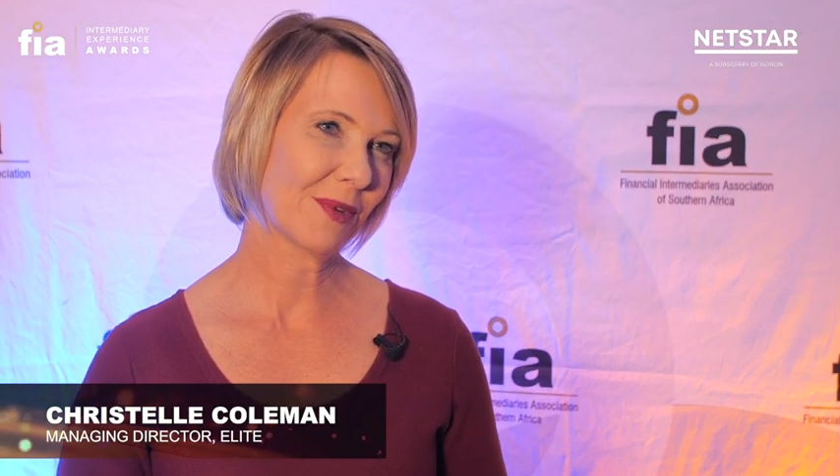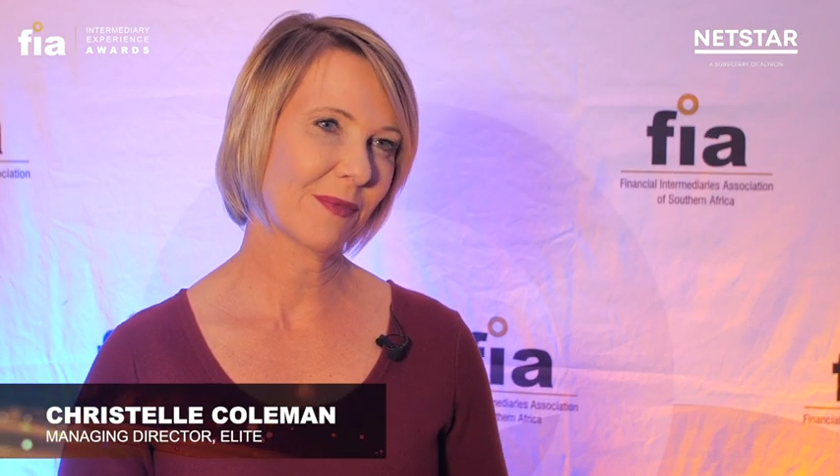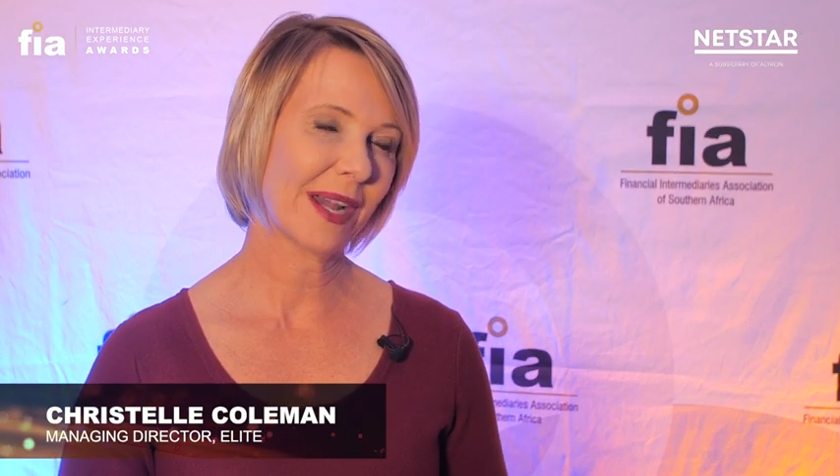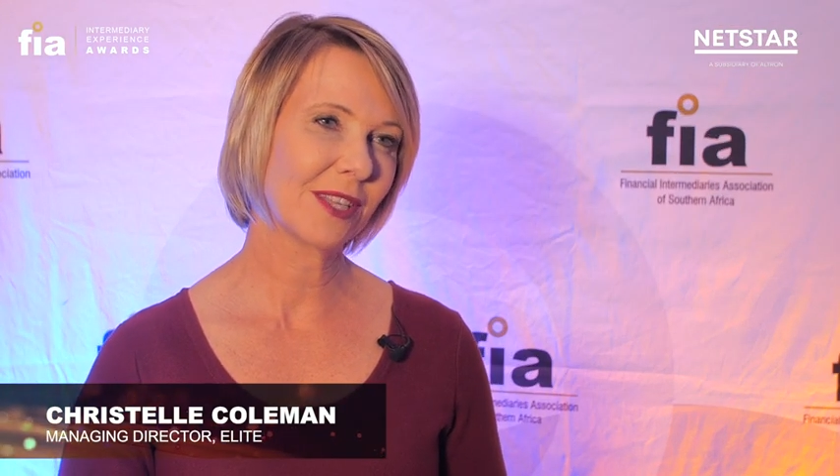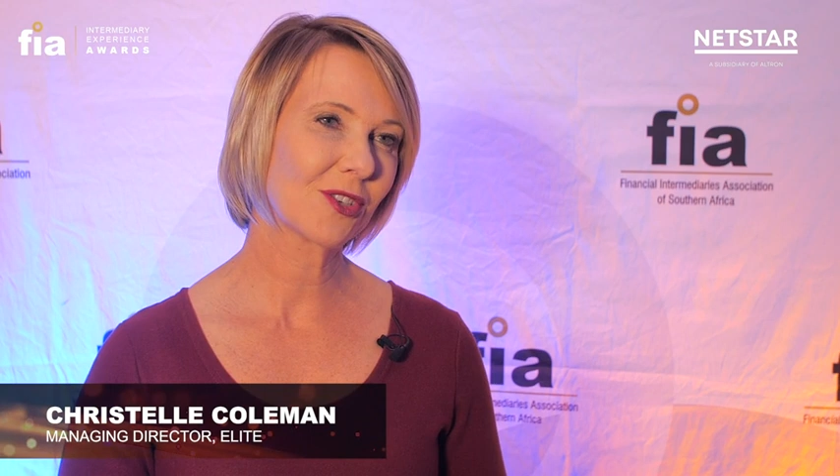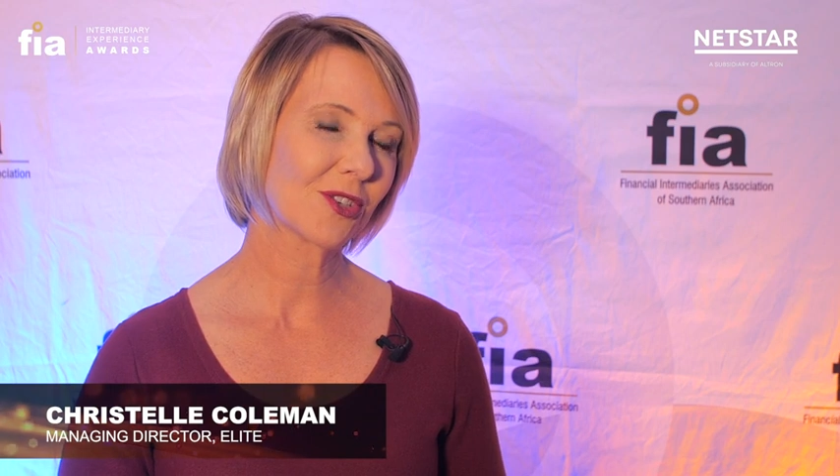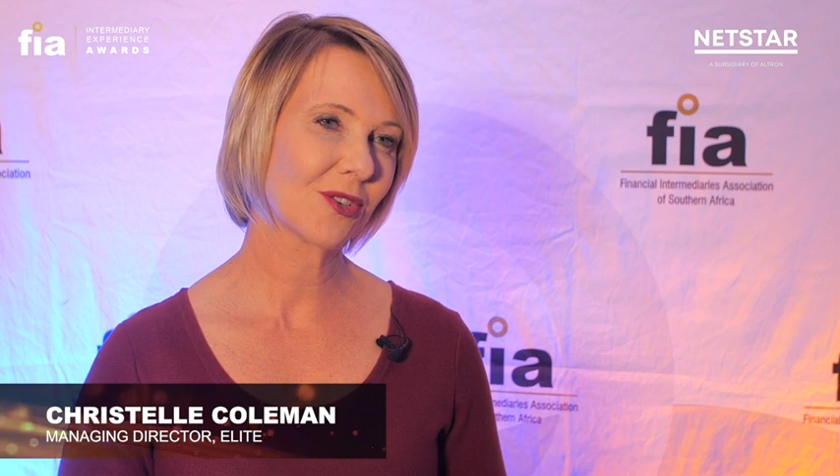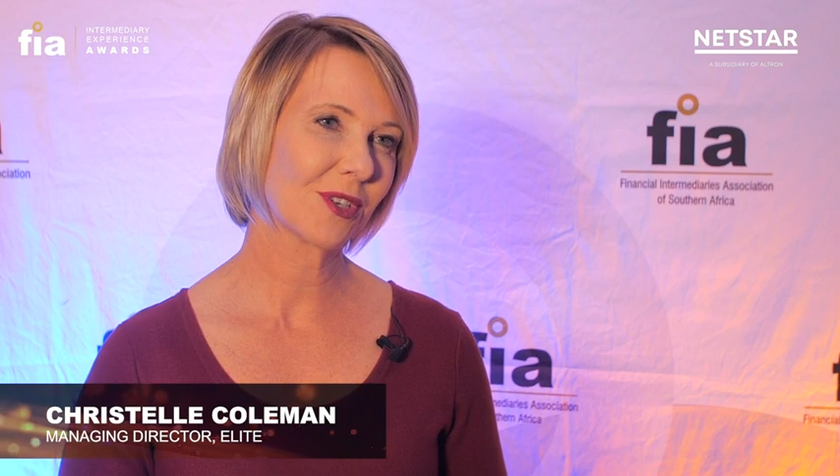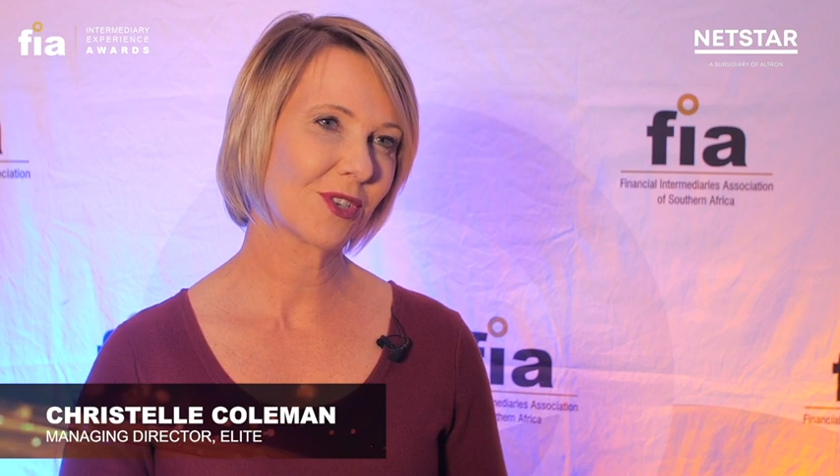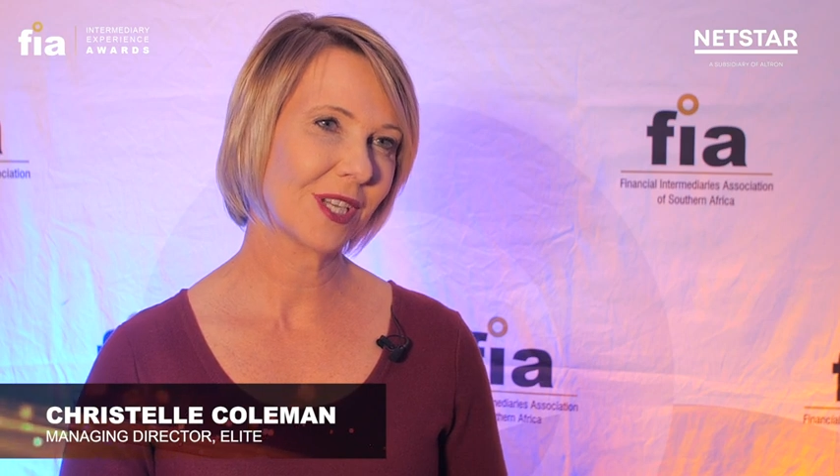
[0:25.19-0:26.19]
we've managed
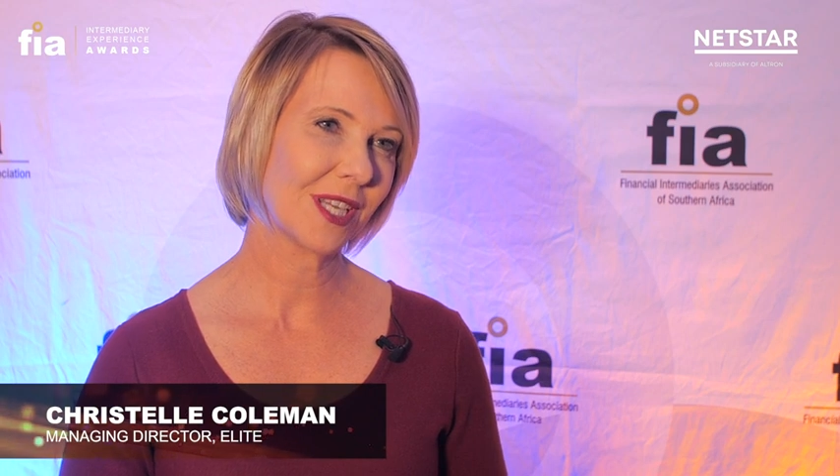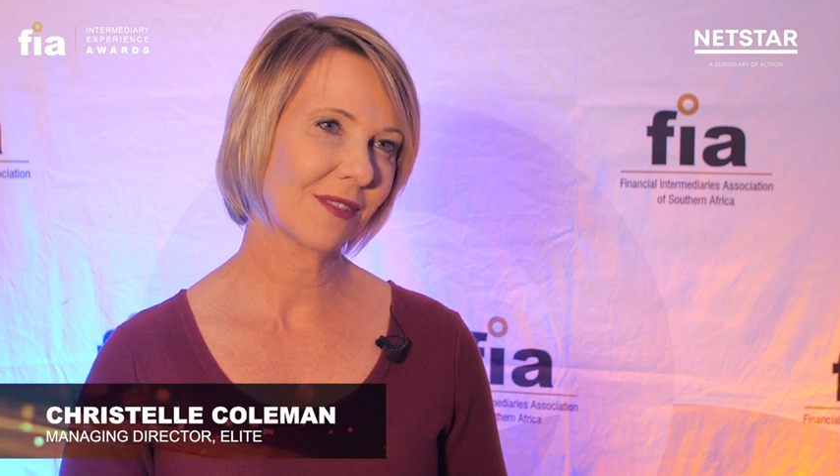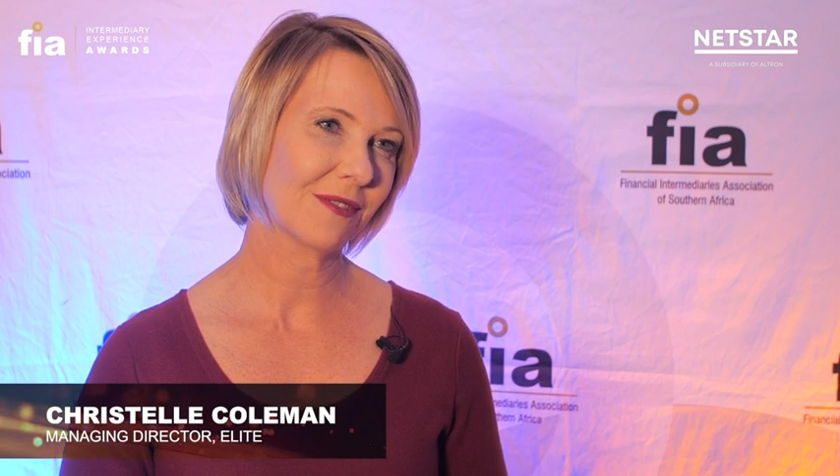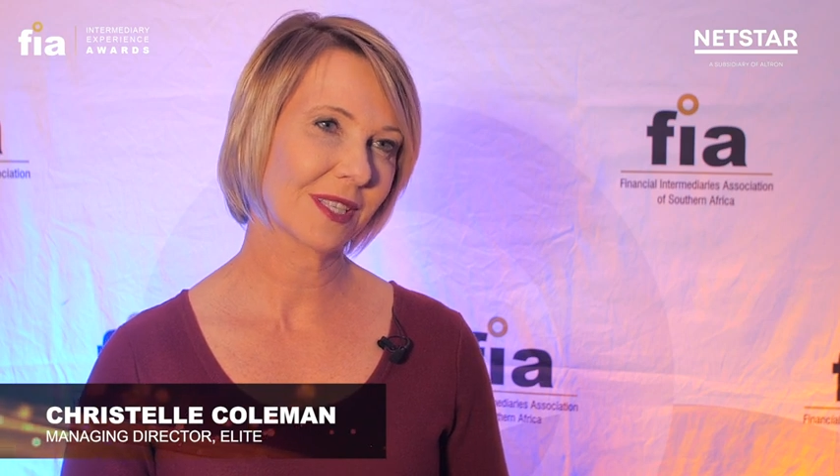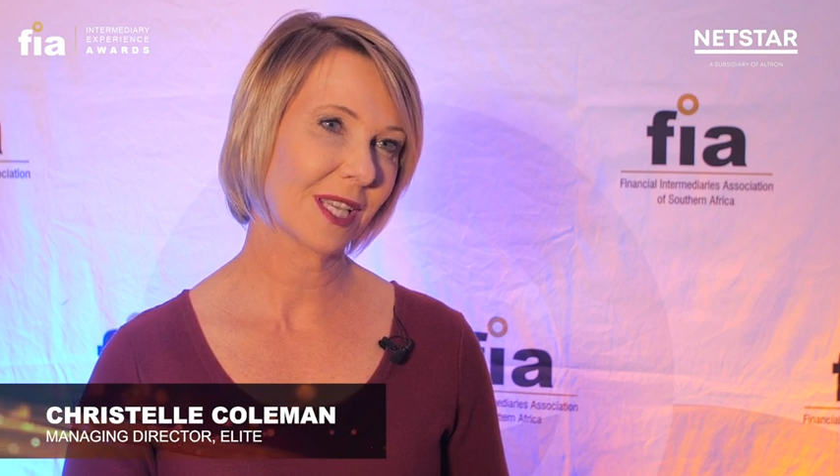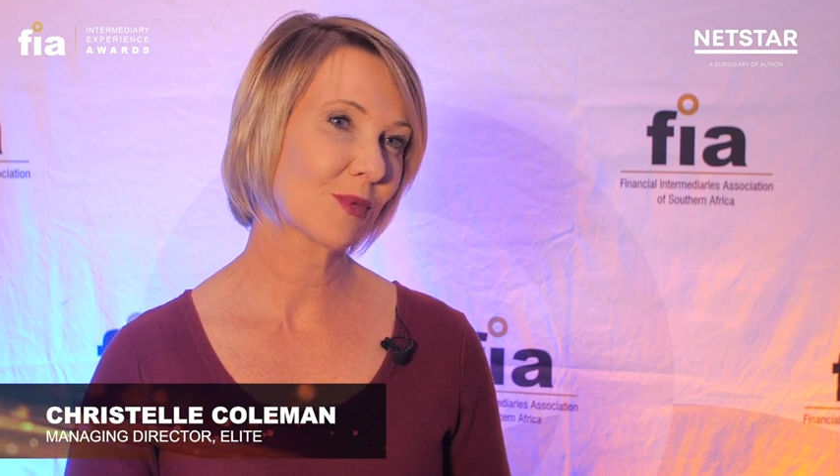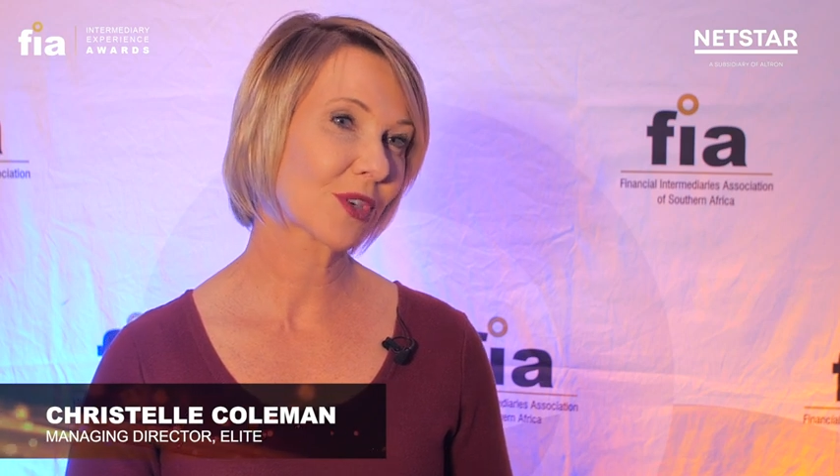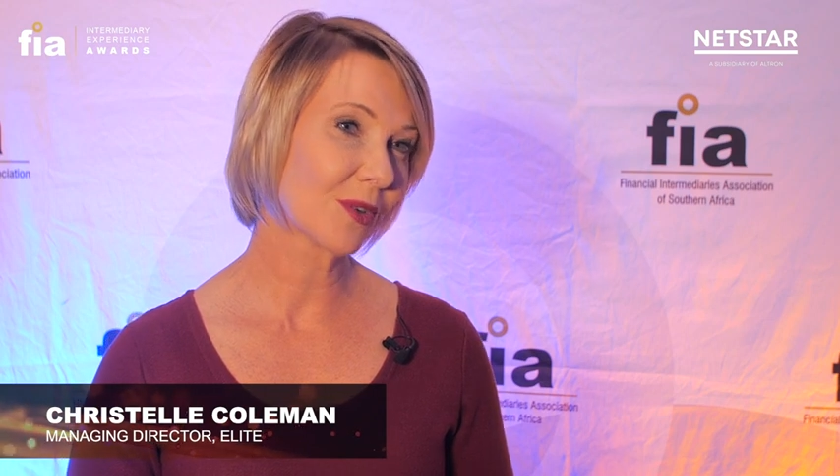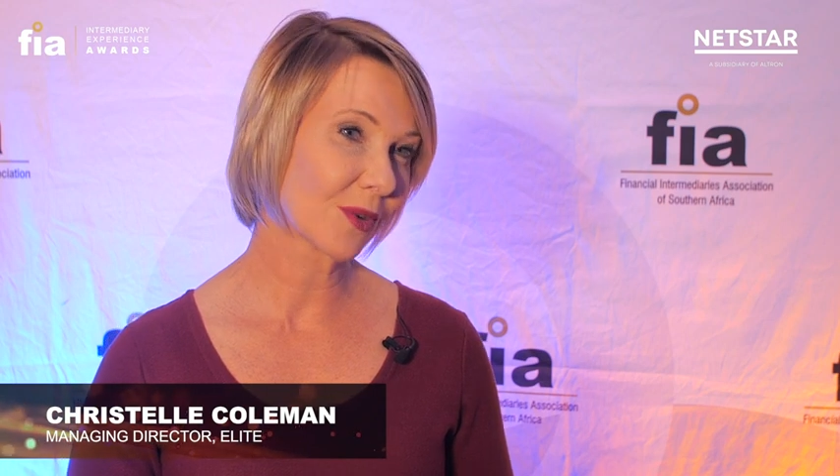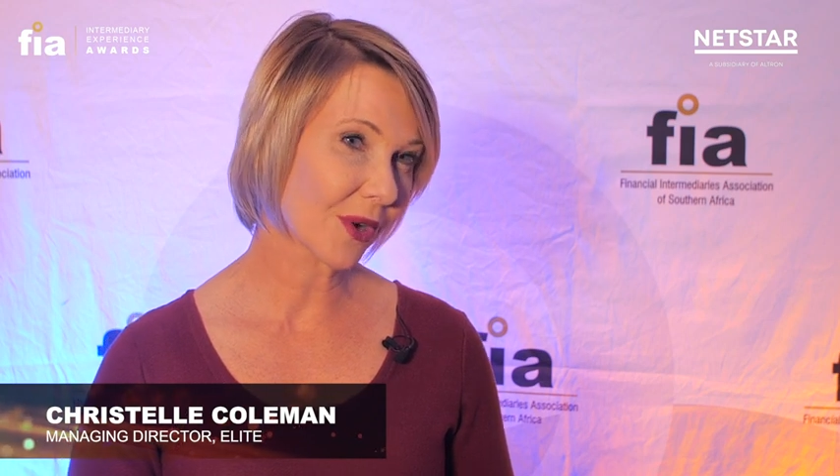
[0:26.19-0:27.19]
to achieve
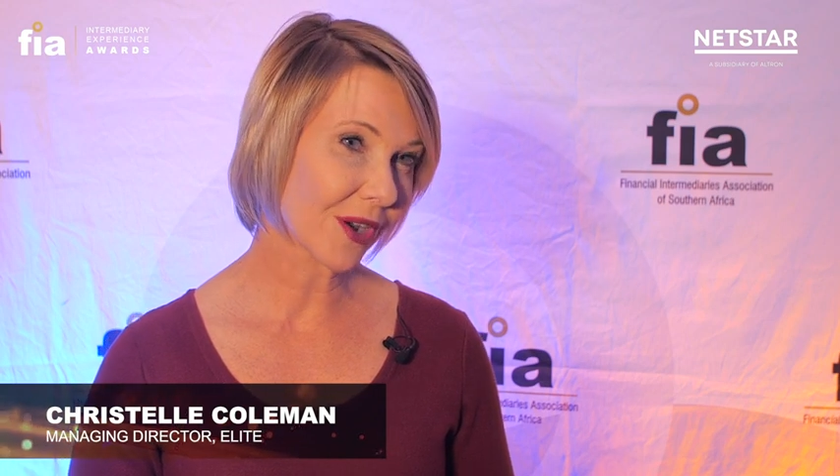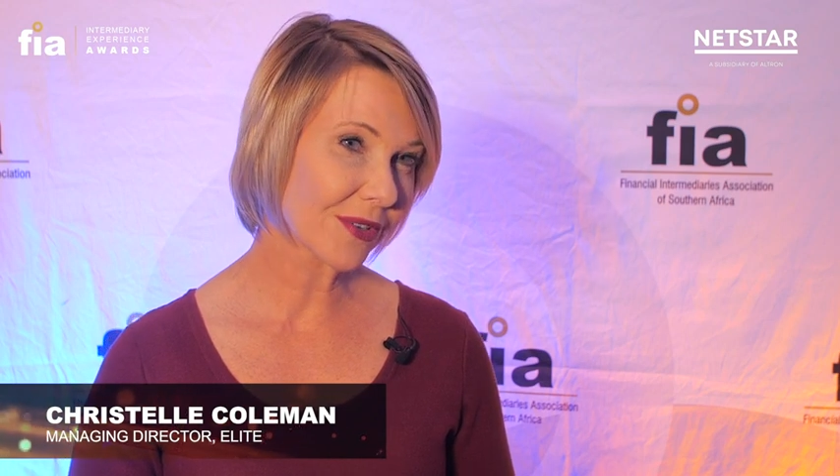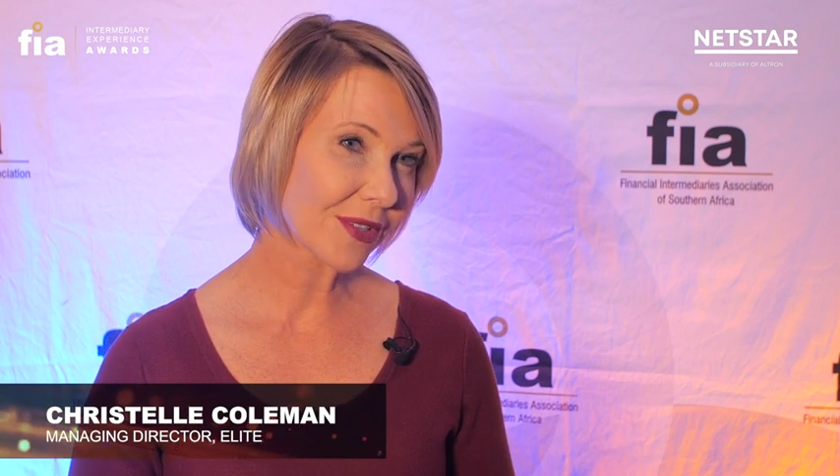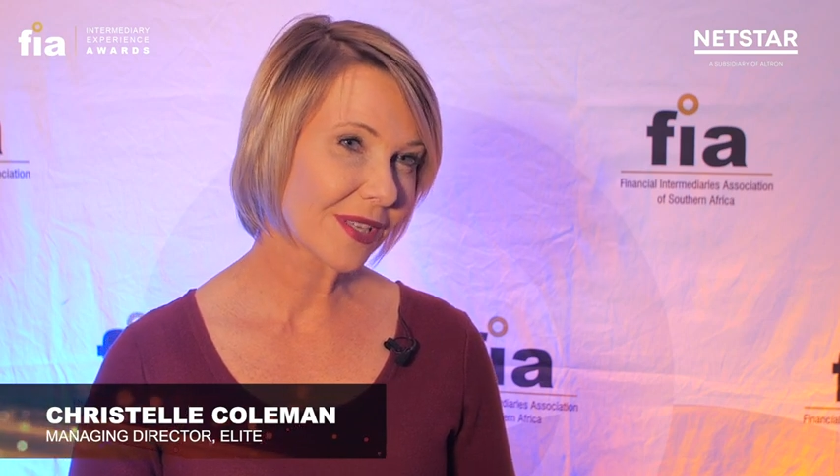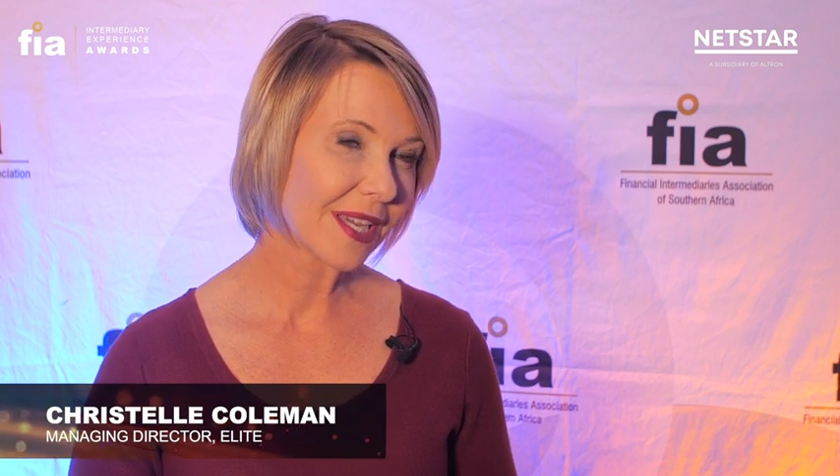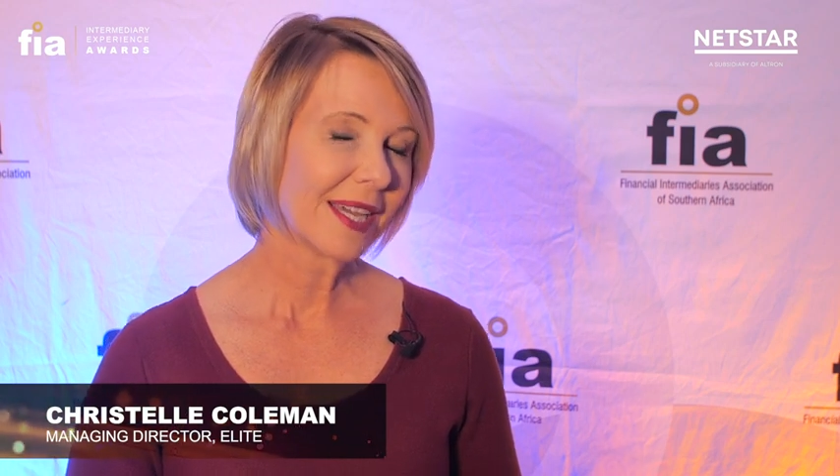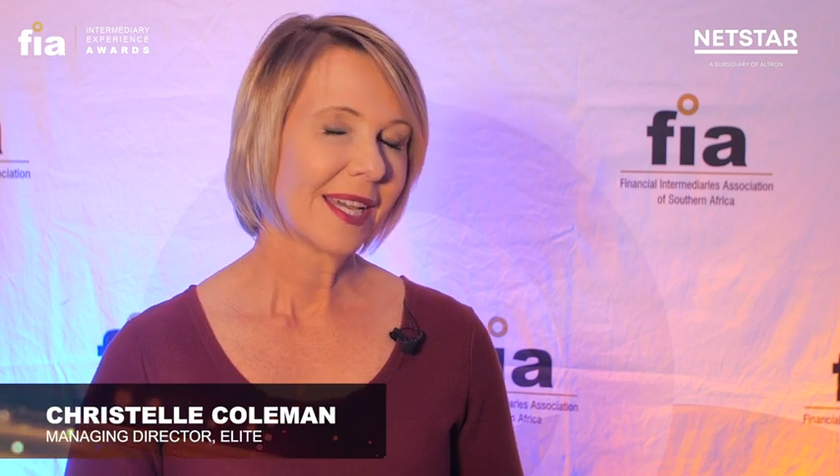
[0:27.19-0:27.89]
exceptional growth.